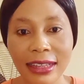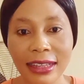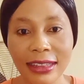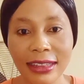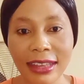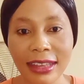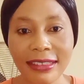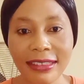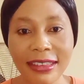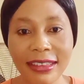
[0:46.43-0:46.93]

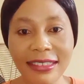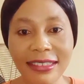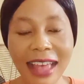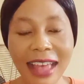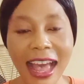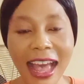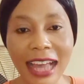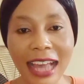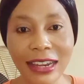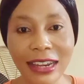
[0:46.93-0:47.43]
This is
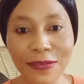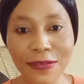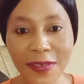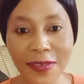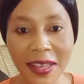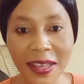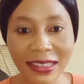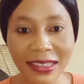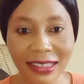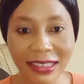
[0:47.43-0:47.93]

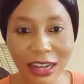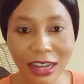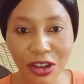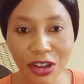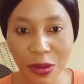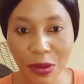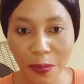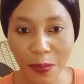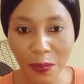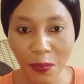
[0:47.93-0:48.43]
Anivate
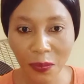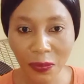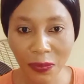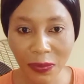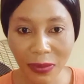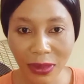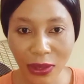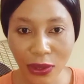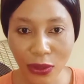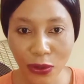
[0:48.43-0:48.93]
cream.
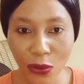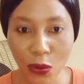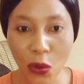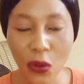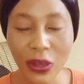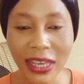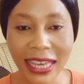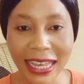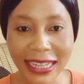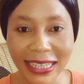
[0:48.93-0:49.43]

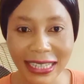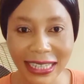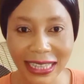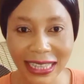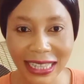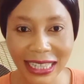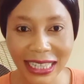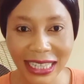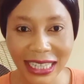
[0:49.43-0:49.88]
Go get it.